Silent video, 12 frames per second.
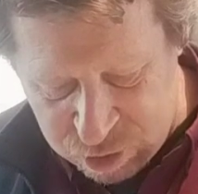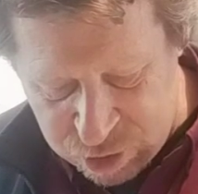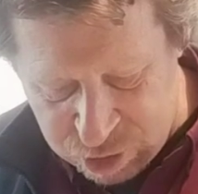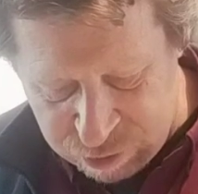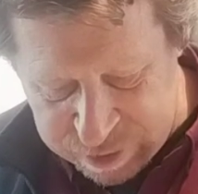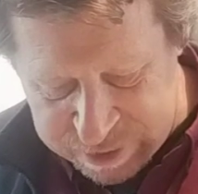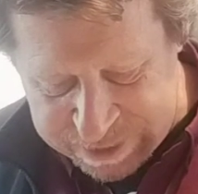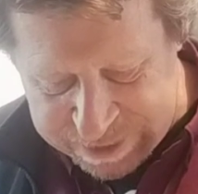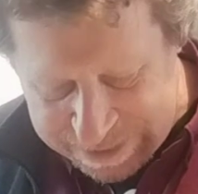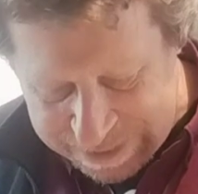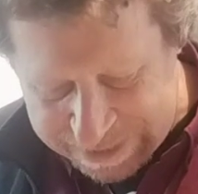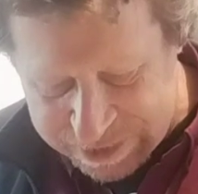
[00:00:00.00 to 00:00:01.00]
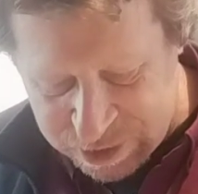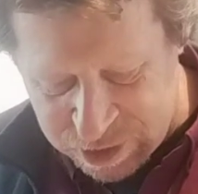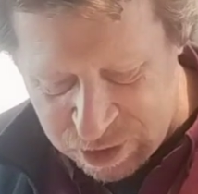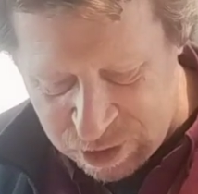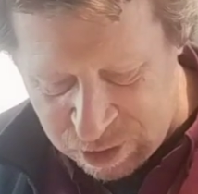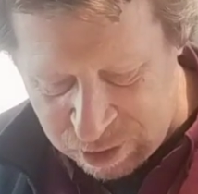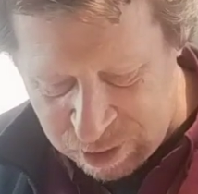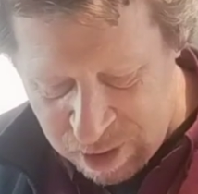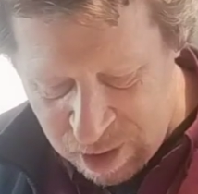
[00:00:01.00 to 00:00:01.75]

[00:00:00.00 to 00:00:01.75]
jurisdictional,